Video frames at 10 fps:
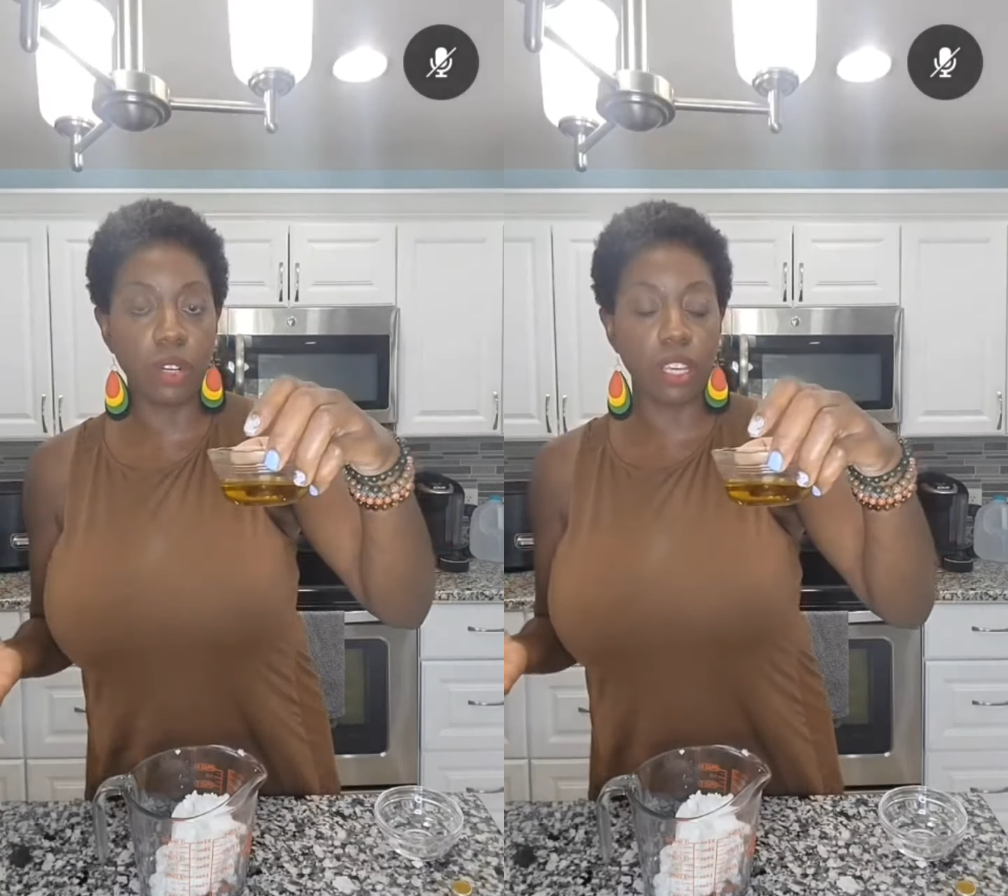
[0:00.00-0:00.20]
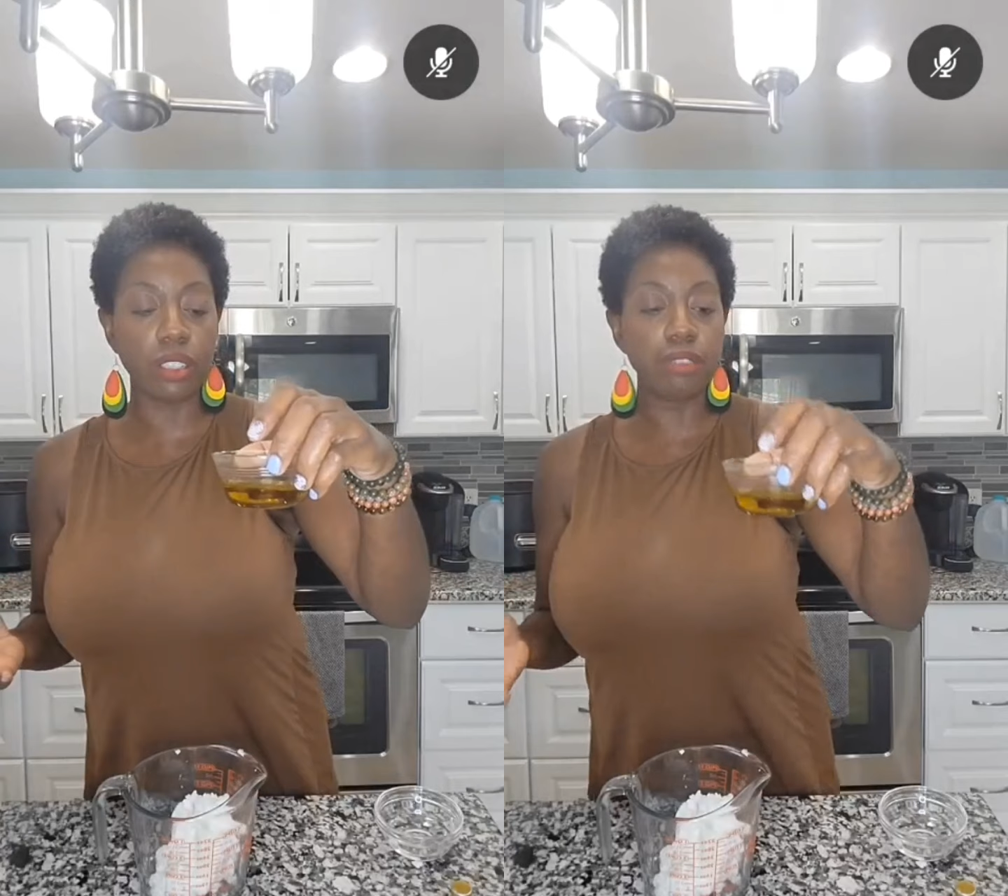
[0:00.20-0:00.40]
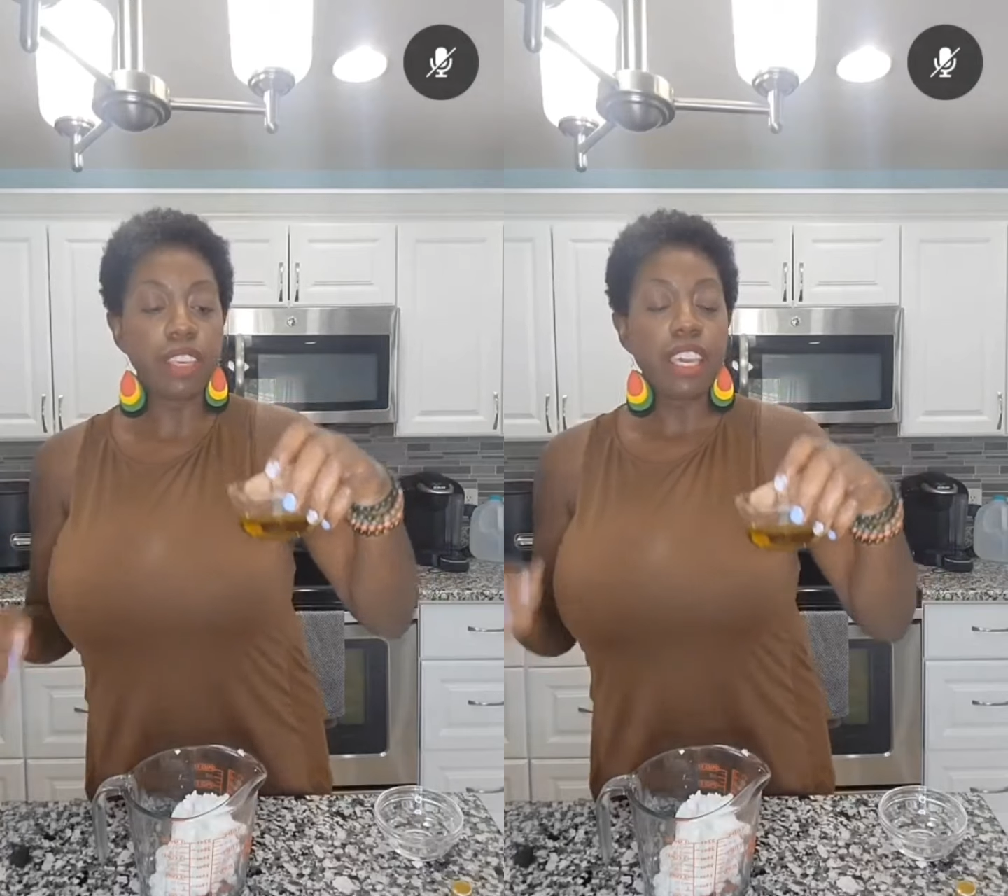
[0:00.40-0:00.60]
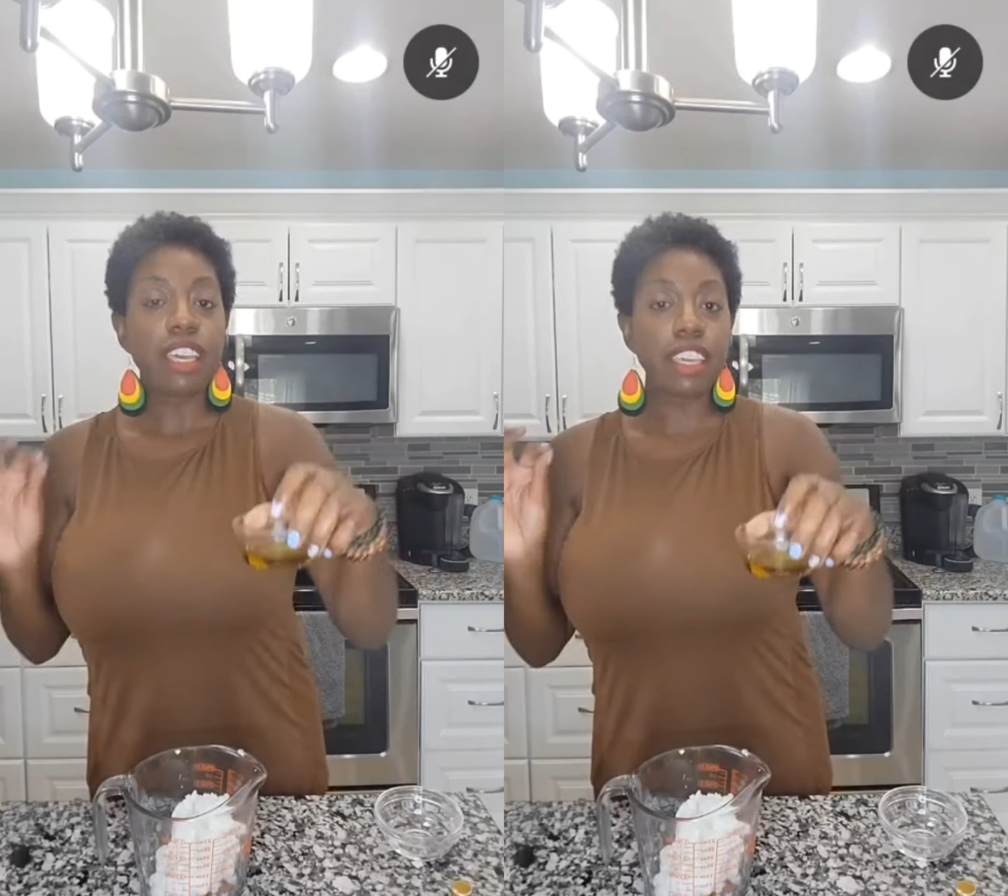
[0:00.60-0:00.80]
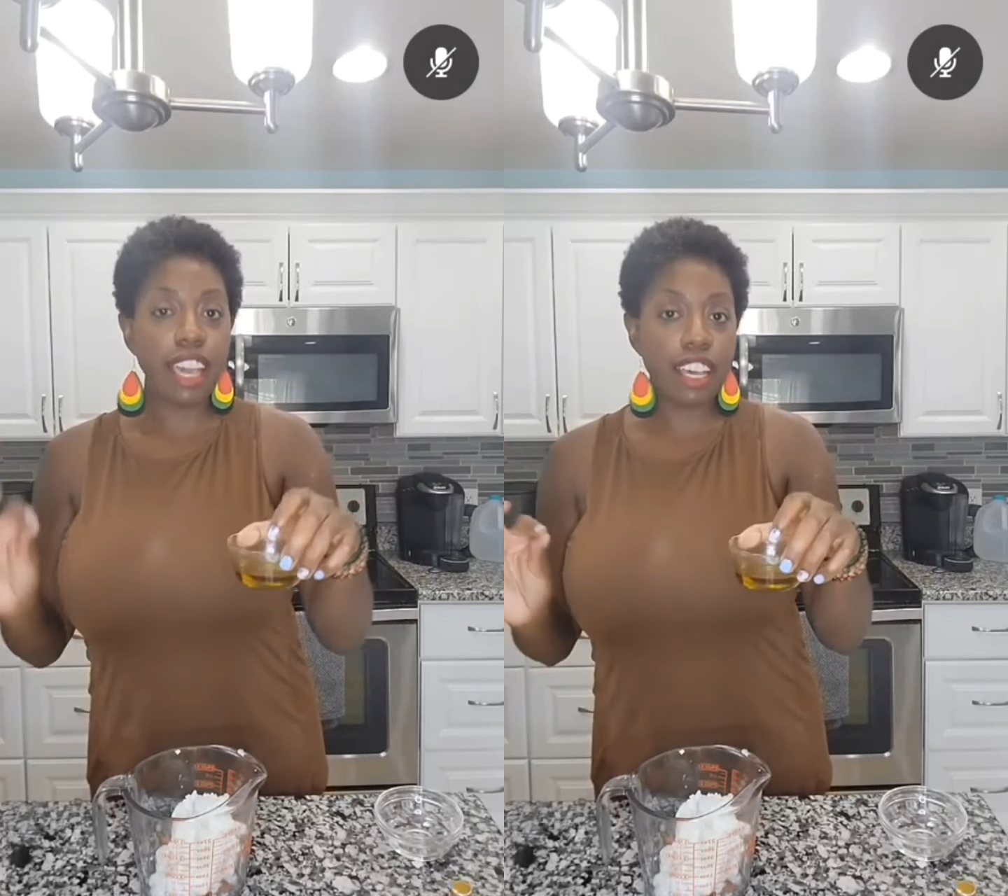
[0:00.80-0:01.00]
Now, this is a
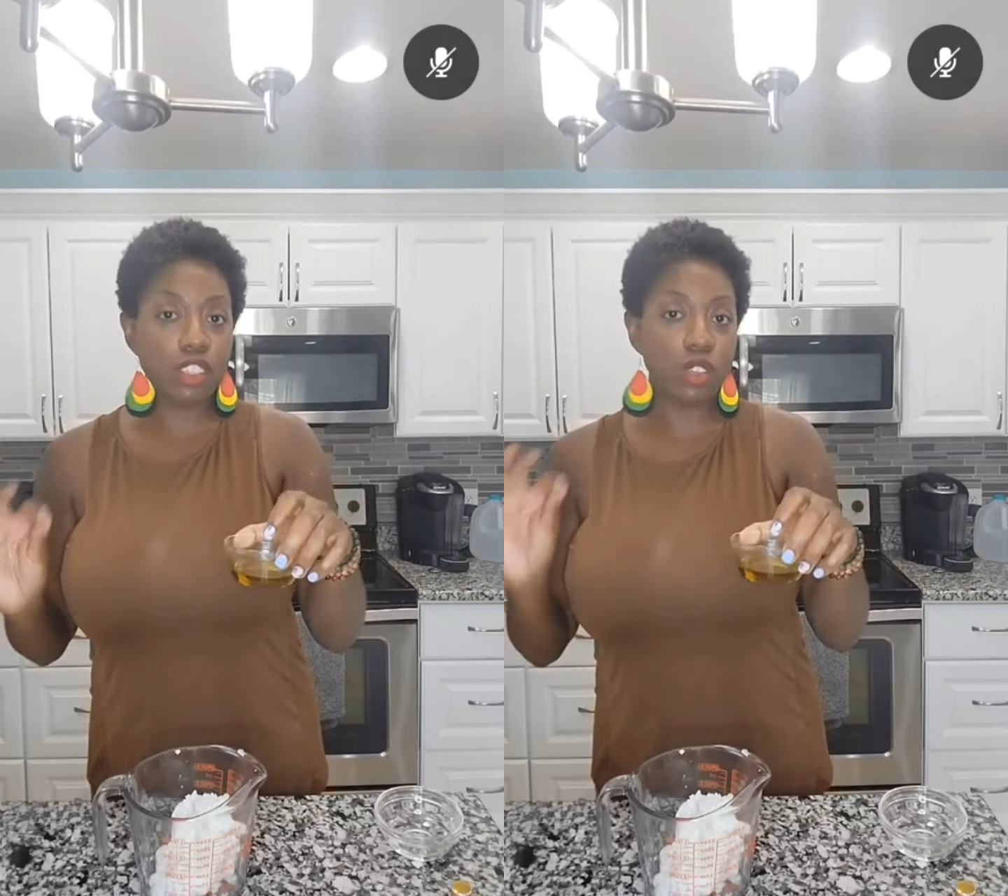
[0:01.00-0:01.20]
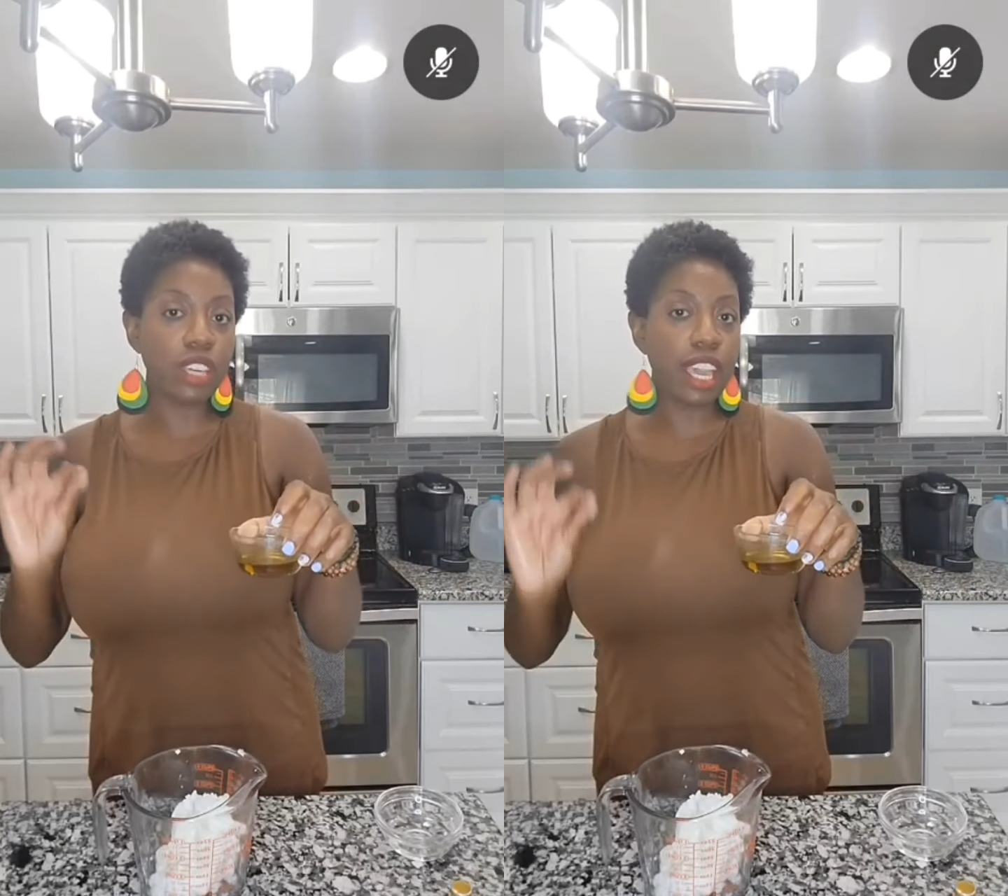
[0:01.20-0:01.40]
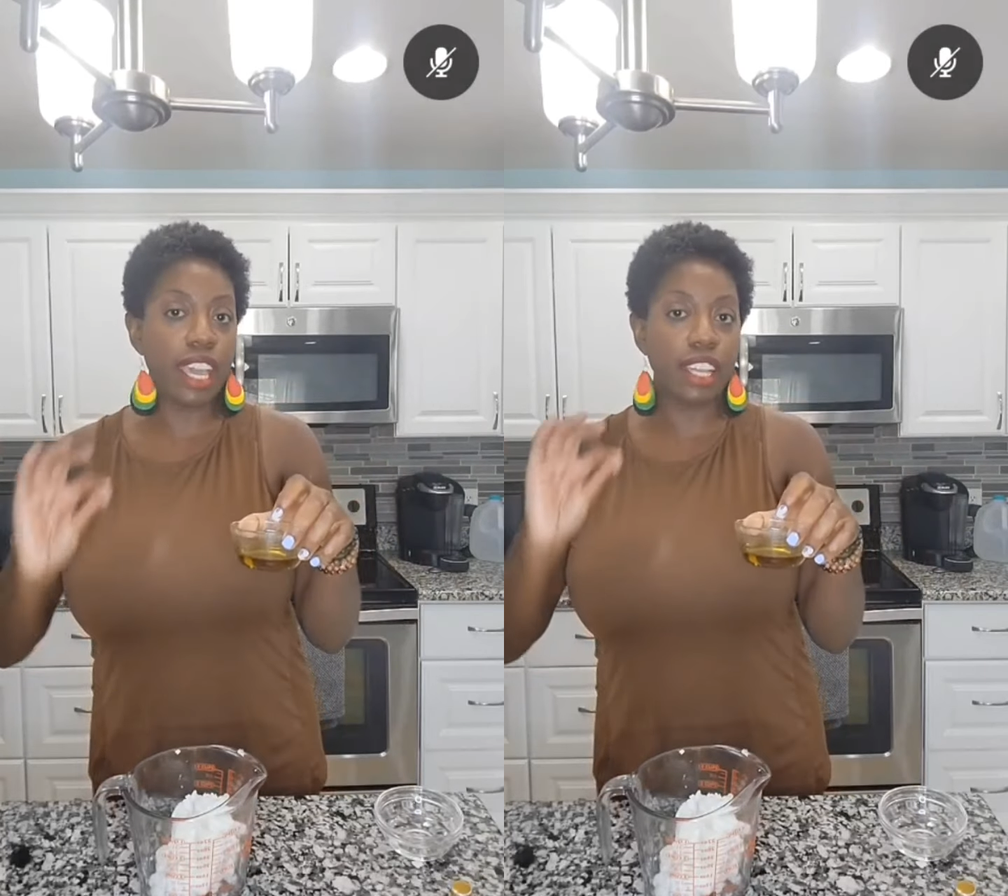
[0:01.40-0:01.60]
carrier oil.